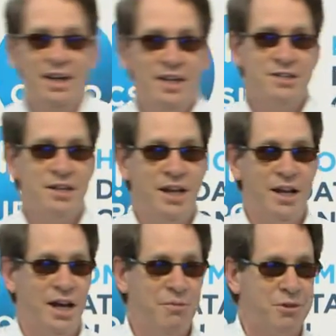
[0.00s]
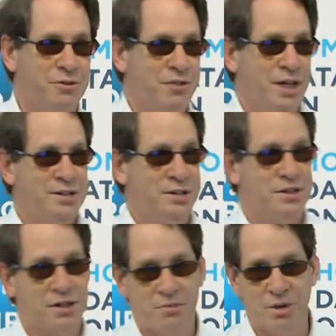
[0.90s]
is that any number of
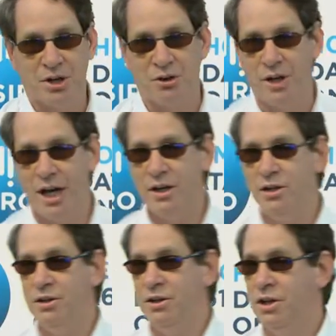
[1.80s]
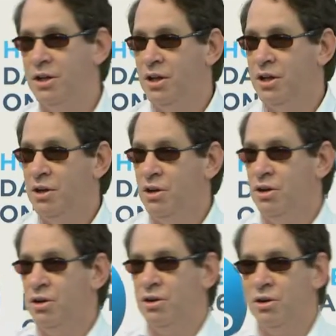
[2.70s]
fences can be created
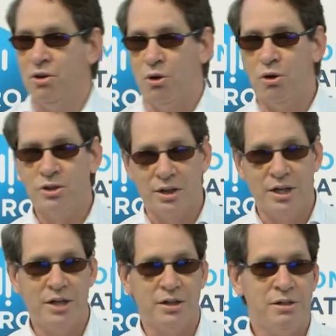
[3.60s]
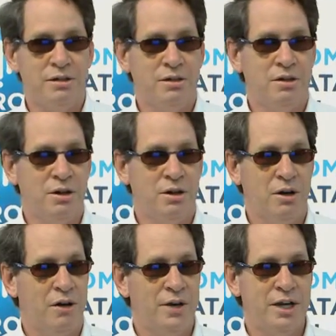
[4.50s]
or deleted
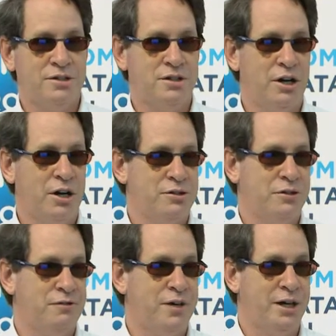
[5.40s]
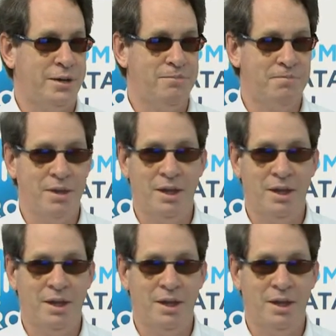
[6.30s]
of any size on a farm.